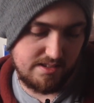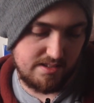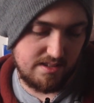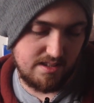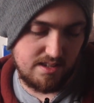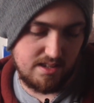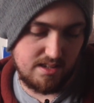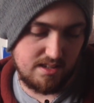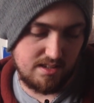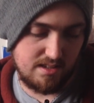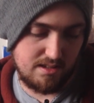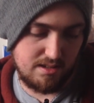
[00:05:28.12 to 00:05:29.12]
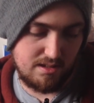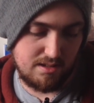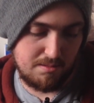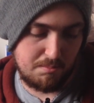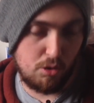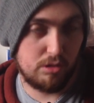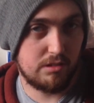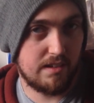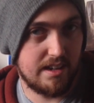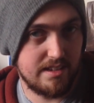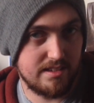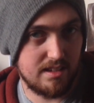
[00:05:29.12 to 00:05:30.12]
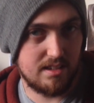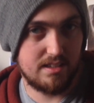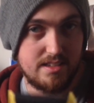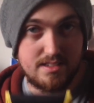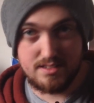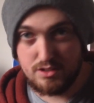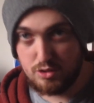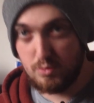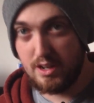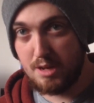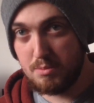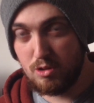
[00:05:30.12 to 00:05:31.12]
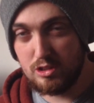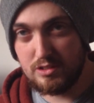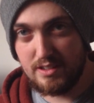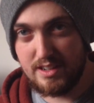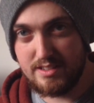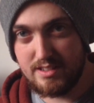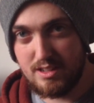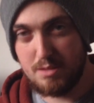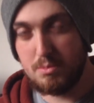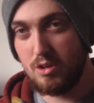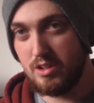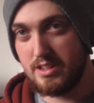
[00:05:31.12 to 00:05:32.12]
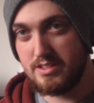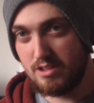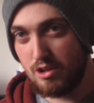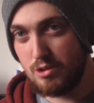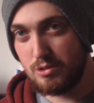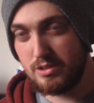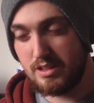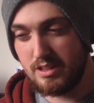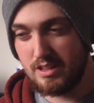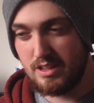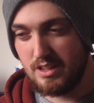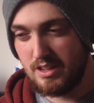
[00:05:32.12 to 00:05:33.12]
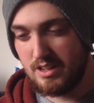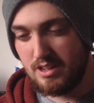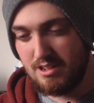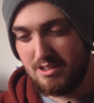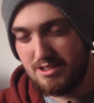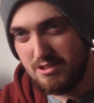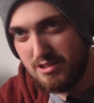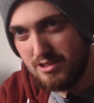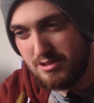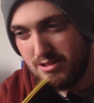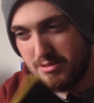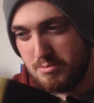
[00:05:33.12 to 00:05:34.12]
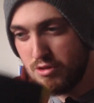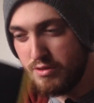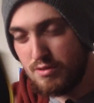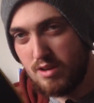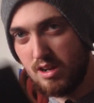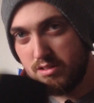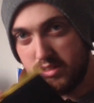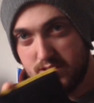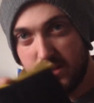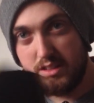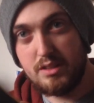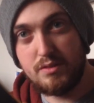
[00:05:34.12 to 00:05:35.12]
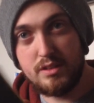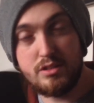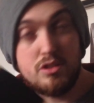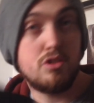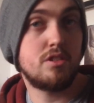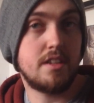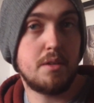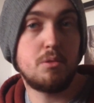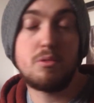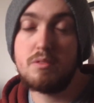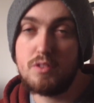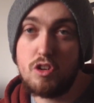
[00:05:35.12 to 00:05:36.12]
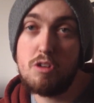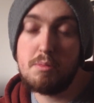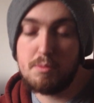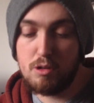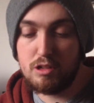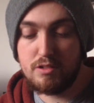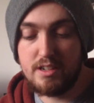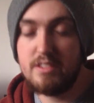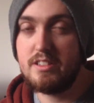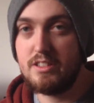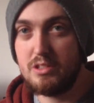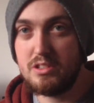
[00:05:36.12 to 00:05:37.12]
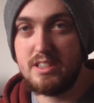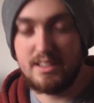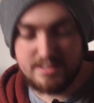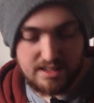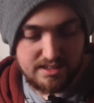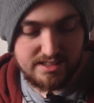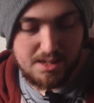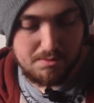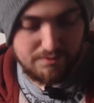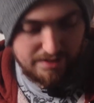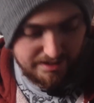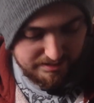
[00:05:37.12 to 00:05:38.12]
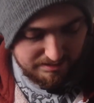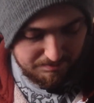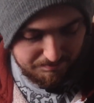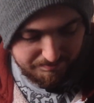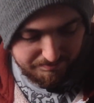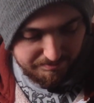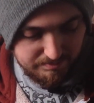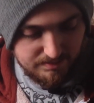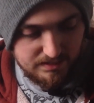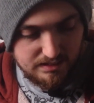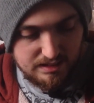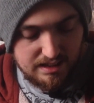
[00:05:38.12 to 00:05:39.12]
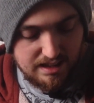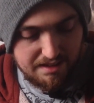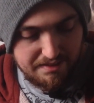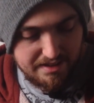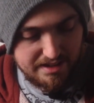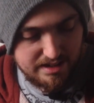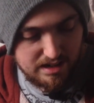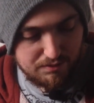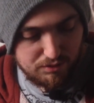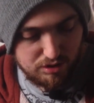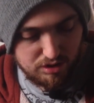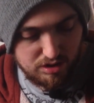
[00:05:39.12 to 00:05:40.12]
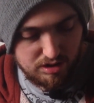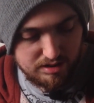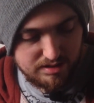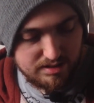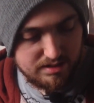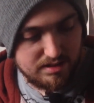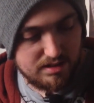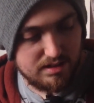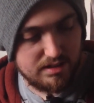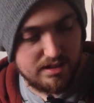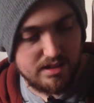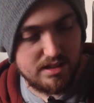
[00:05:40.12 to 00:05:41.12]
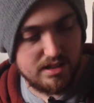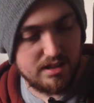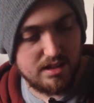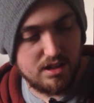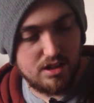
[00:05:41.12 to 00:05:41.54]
the Polarizer. This is a square polarizer, but on its own you can move it around inside the filter just like you would with a normal polarizer, and it does the exact same effect. And then I've got the